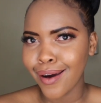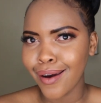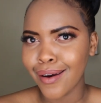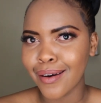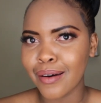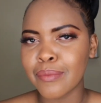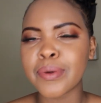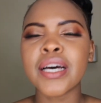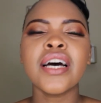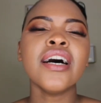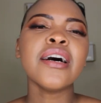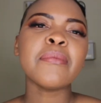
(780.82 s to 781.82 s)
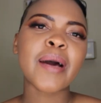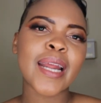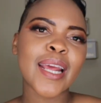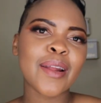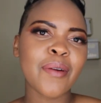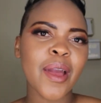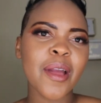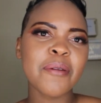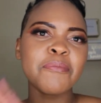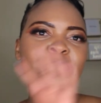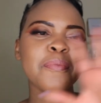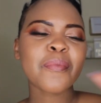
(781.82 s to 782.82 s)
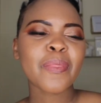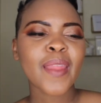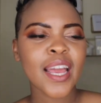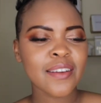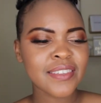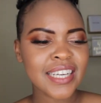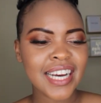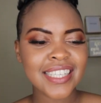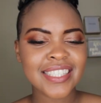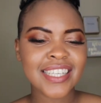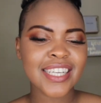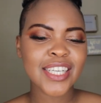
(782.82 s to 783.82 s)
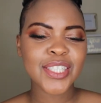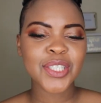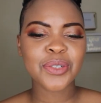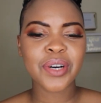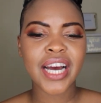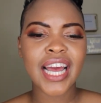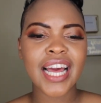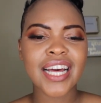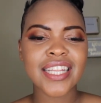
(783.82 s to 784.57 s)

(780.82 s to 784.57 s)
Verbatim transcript: Up. But anyway, if you guys did enjoy